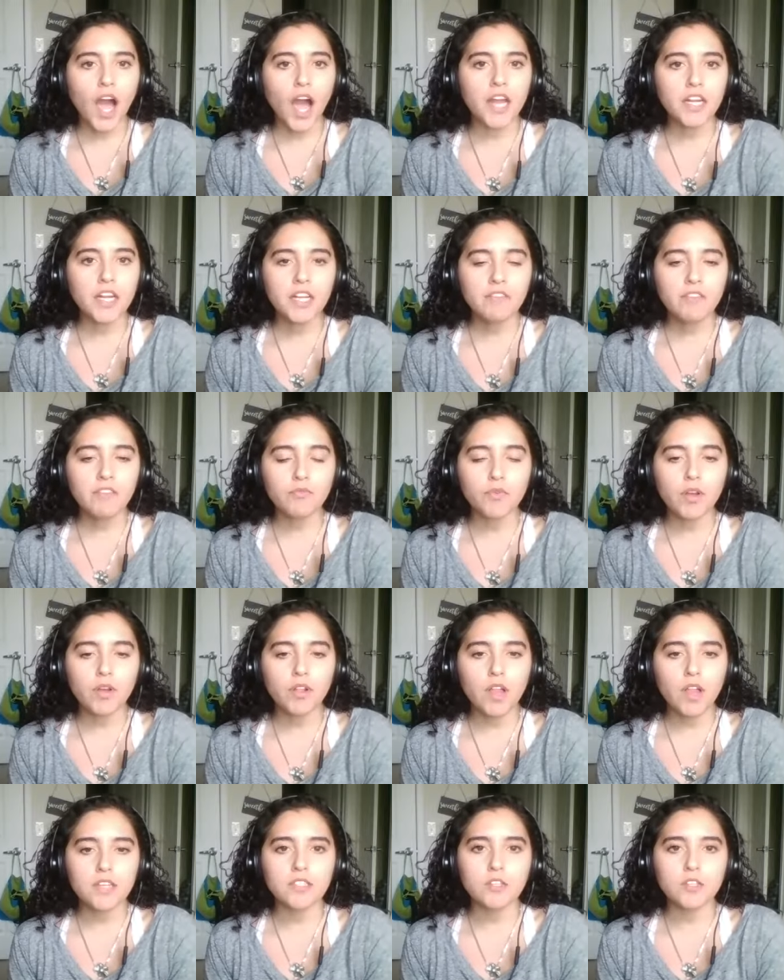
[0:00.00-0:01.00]
didn't even
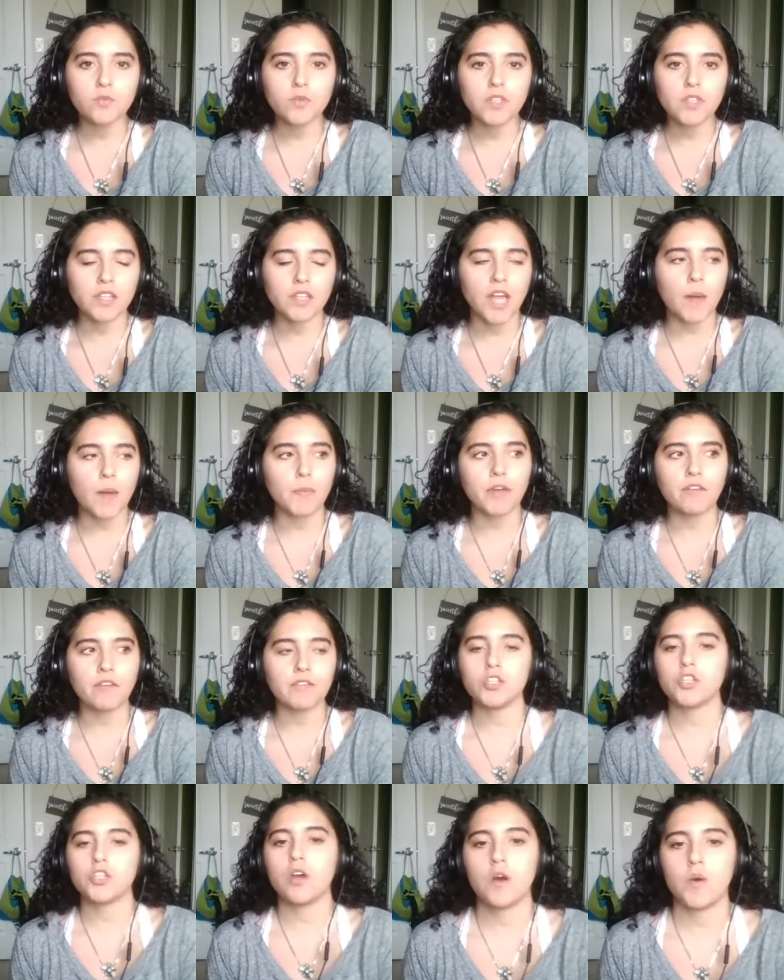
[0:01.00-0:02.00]
realize this was like that big of
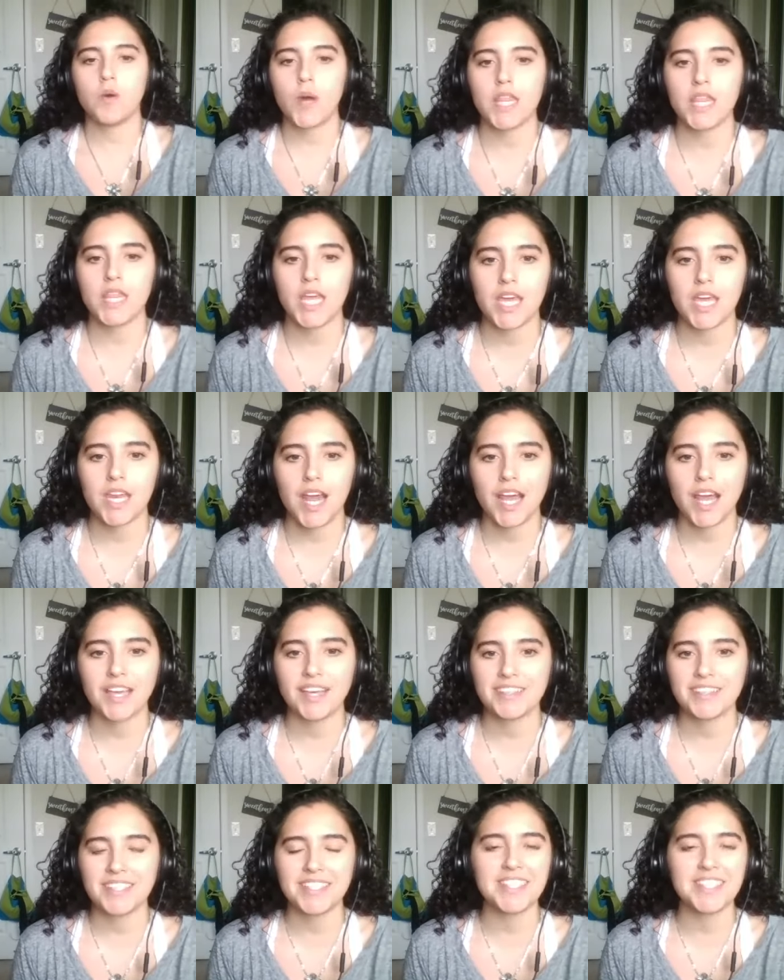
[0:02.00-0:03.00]
a show, and then
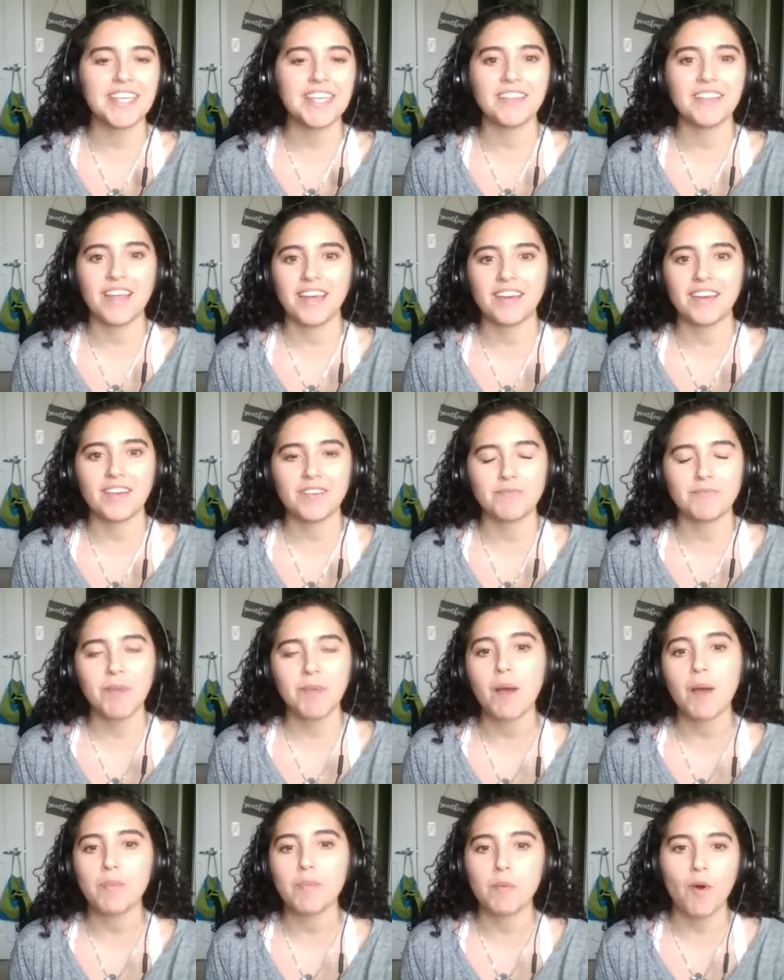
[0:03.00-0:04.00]
I see it like
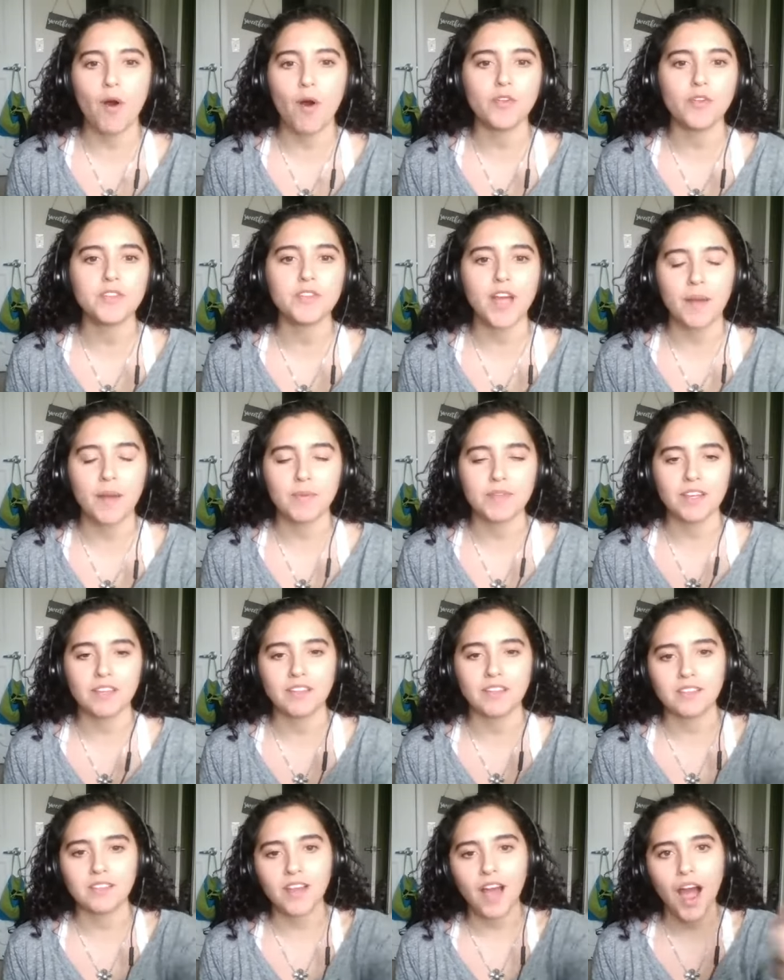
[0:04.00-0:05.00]
pop up all the time as like
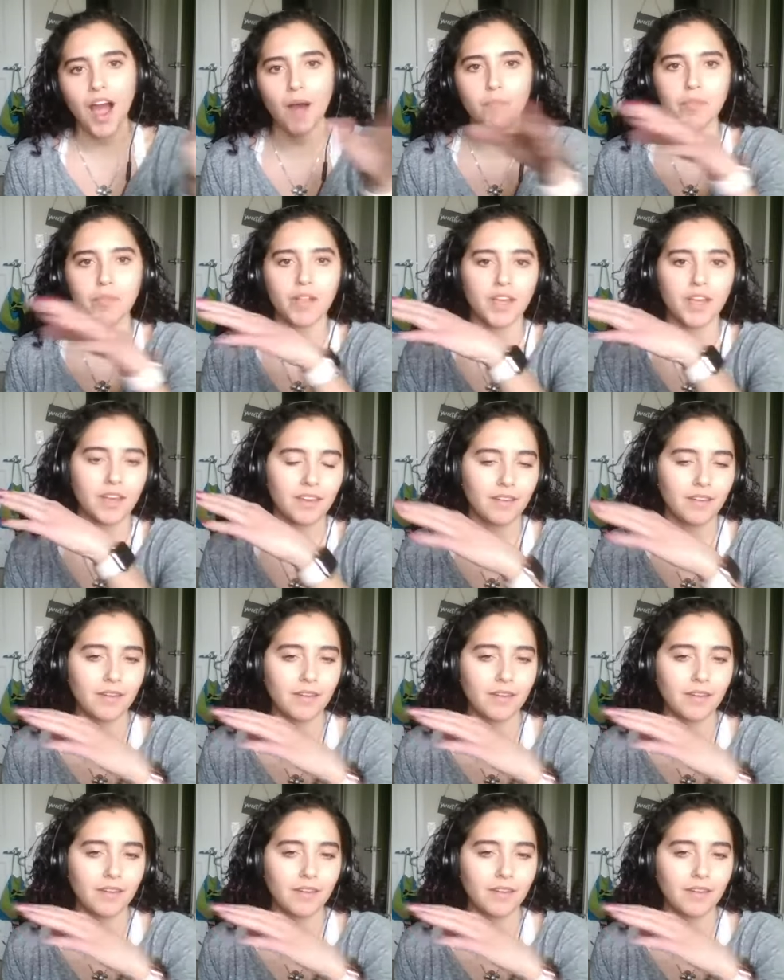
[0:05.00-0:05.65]
the top like